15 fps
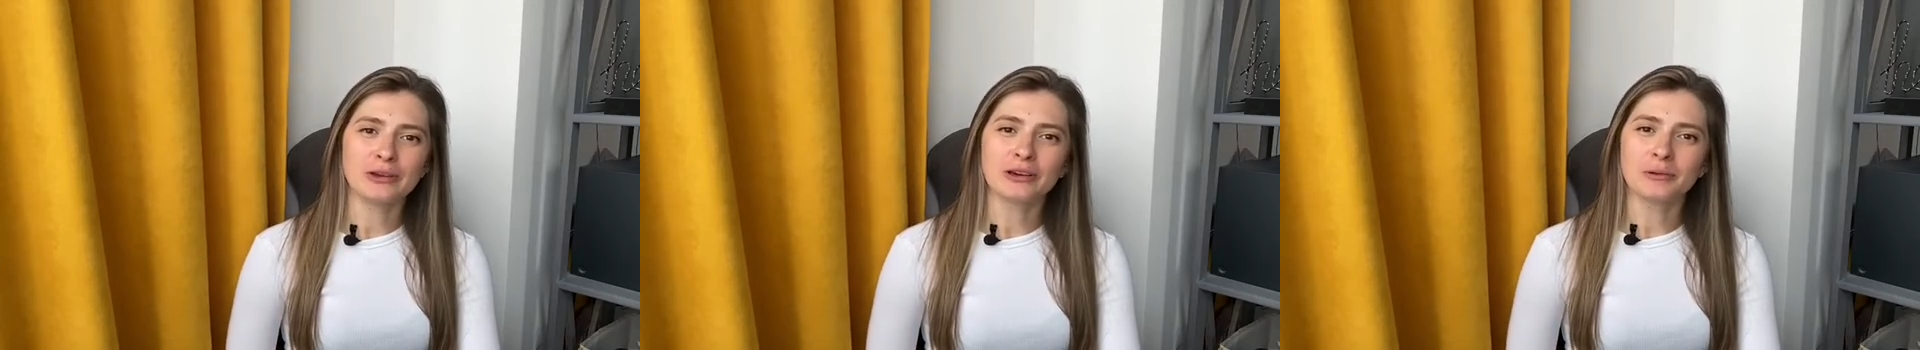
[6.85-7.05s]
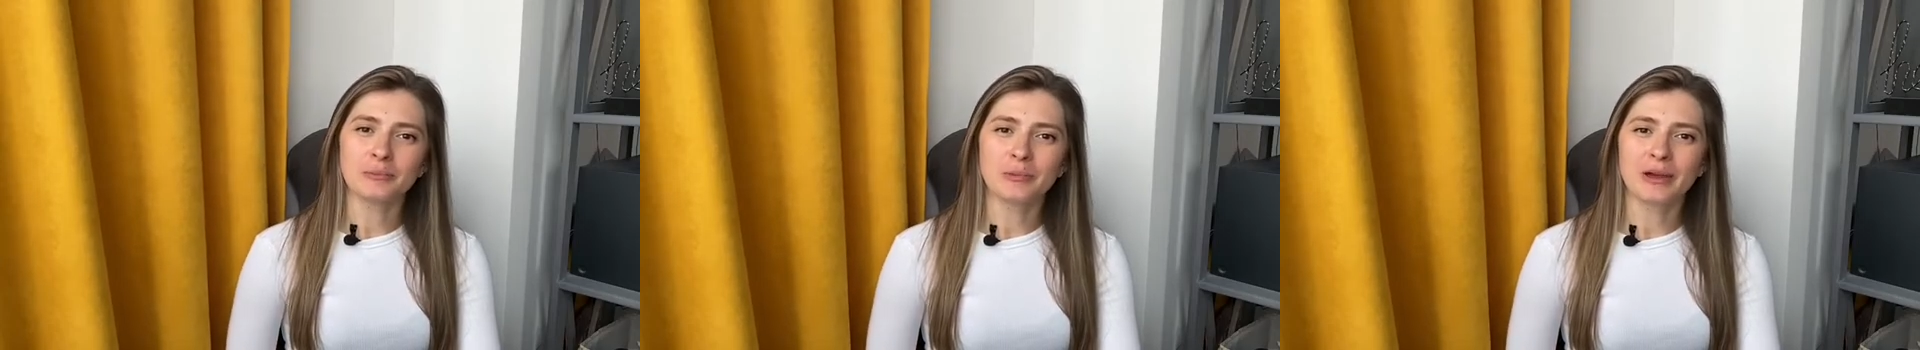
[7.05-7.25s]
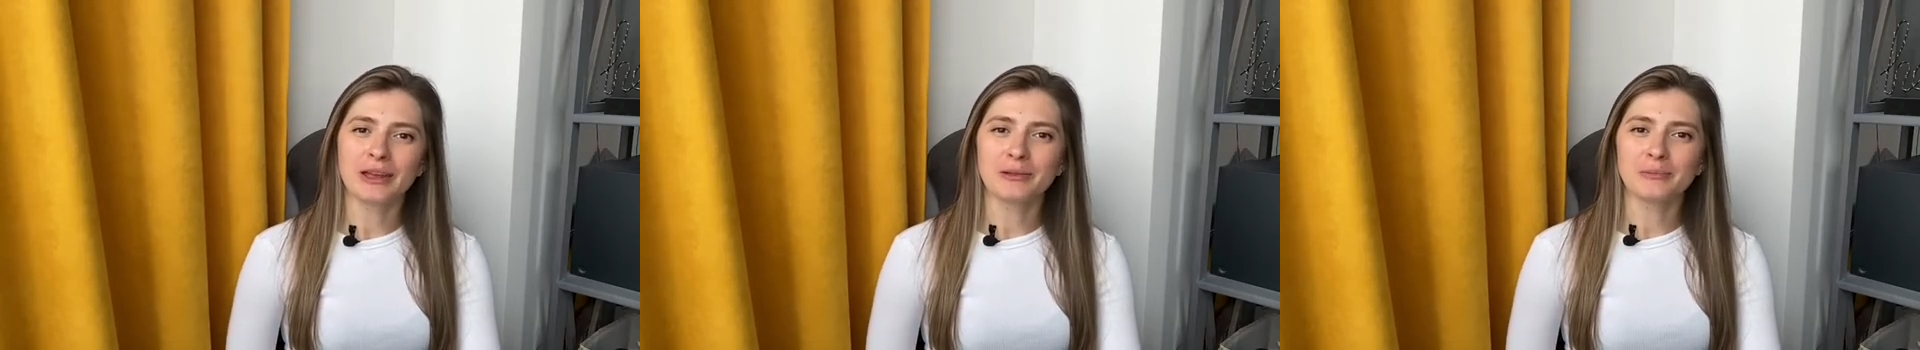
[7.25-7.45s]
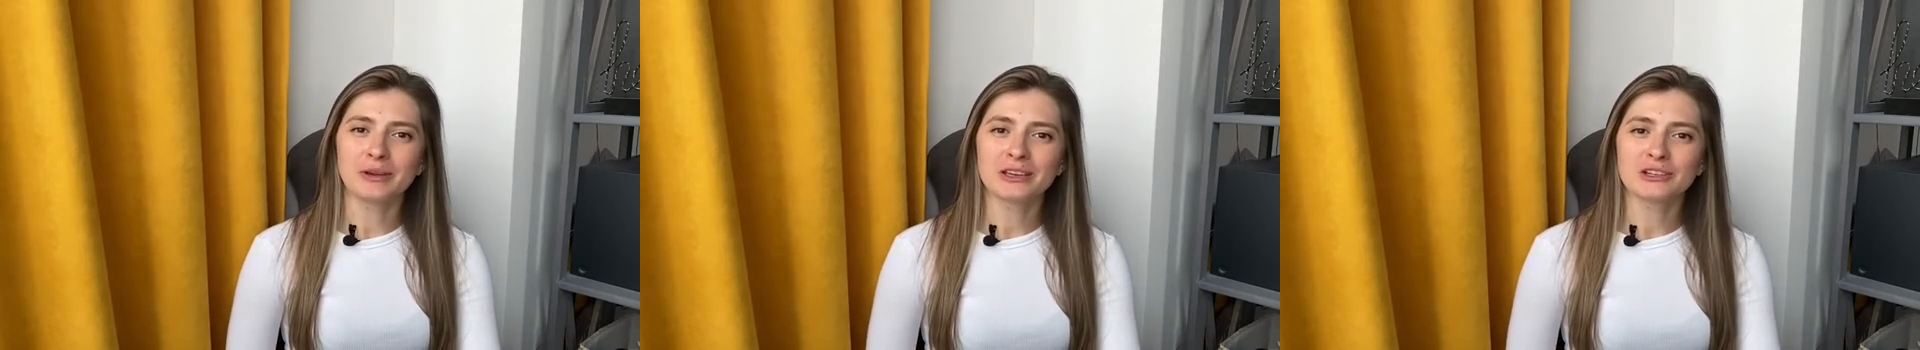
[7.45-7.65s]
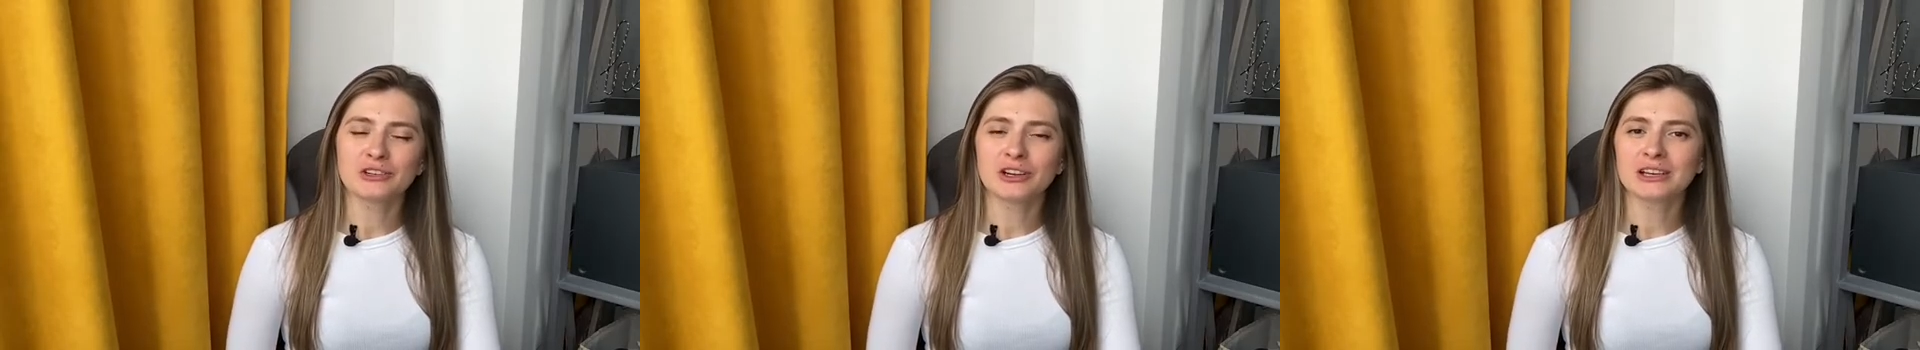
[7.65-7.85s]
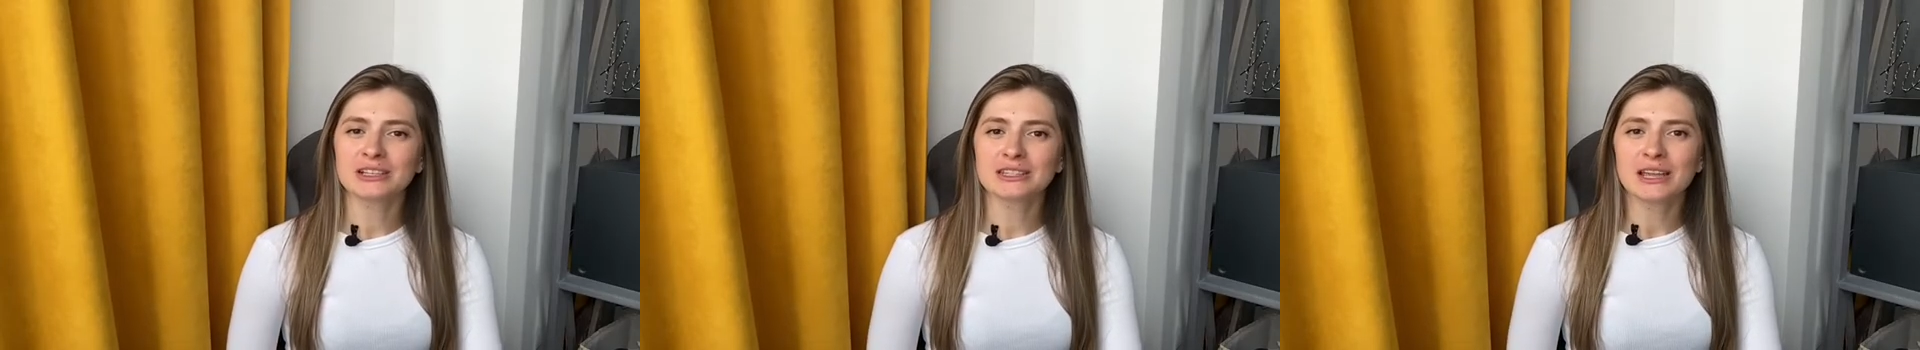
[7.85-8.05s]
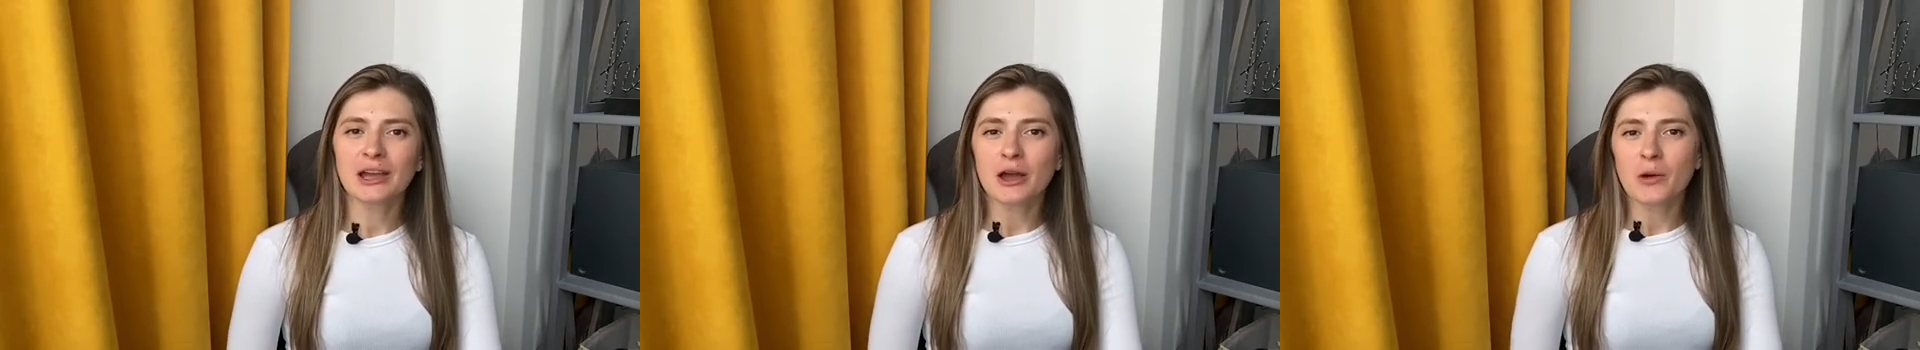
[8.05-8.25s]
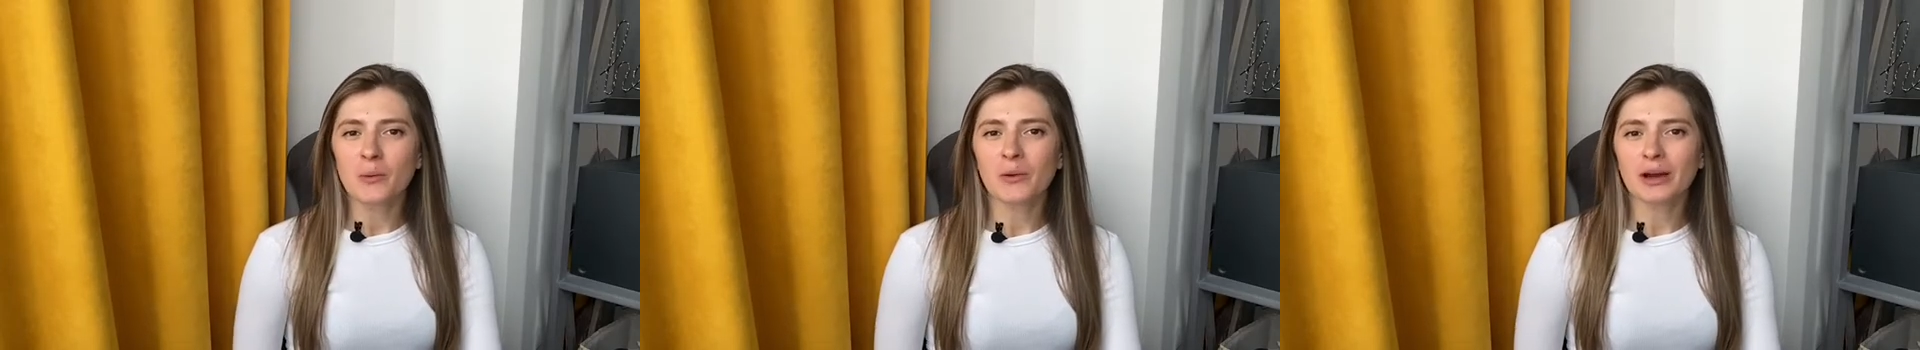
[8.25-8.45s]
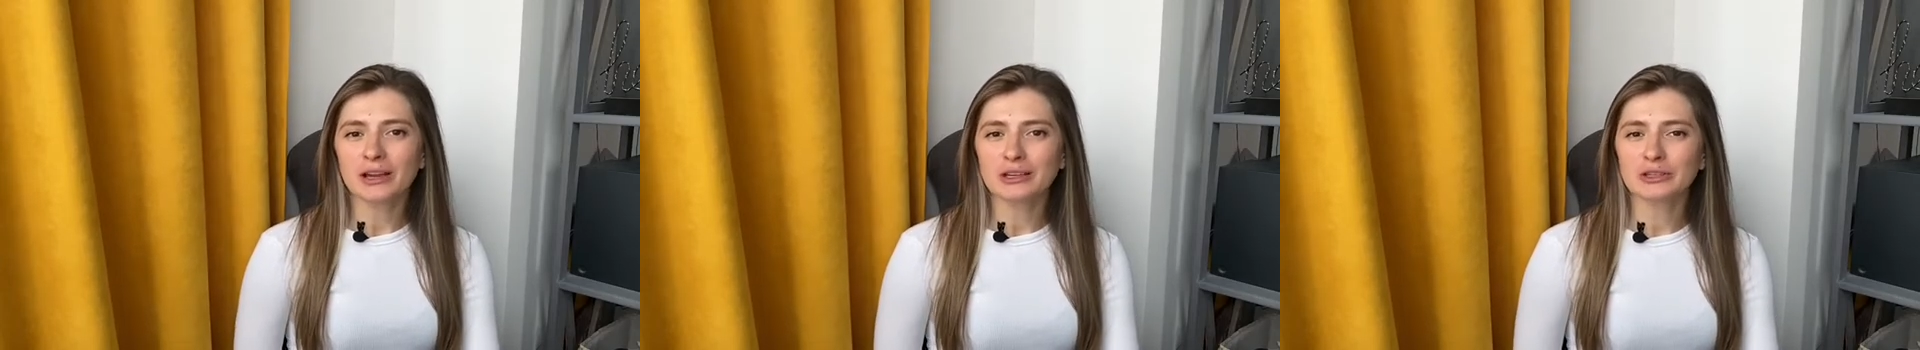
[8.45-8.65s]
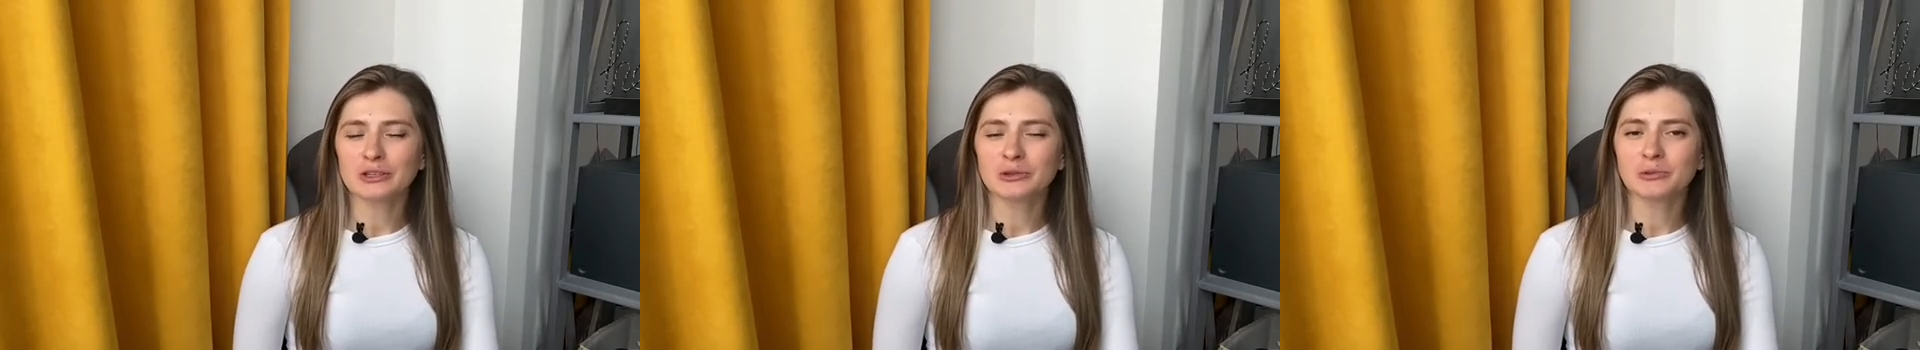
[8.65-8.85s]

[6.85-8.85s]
campaign metrics, why you should